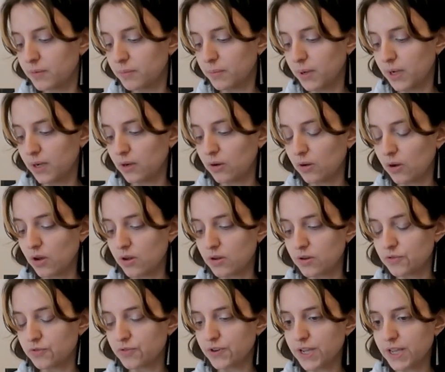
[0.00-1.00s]
my
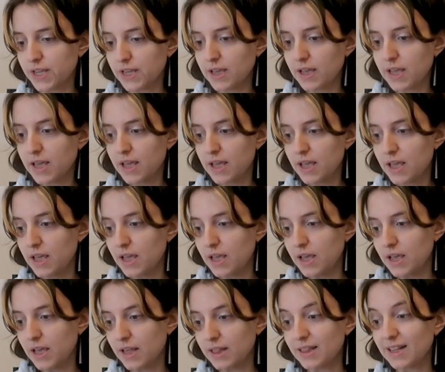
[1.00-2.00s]
laundry
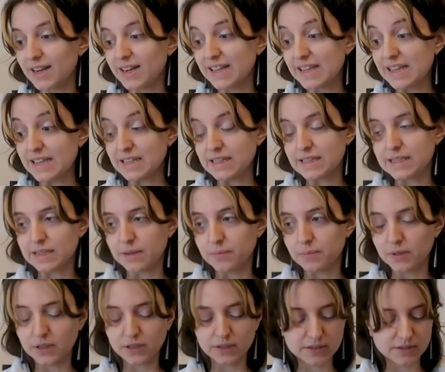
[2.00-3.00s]
and then eat
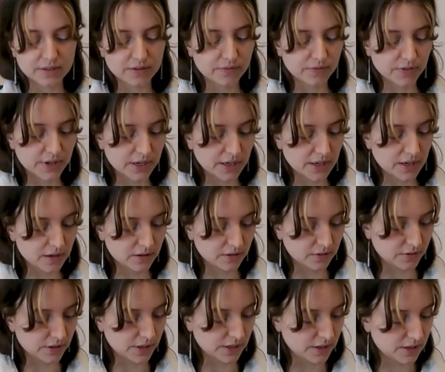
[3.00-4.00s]
something because I'm really
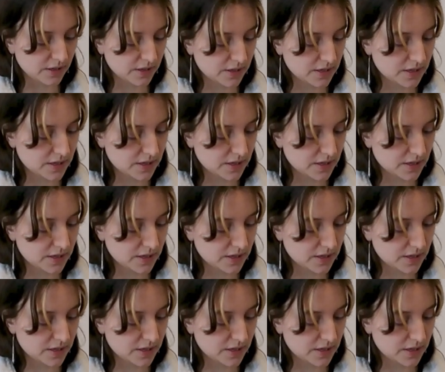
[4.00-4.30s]
hungry,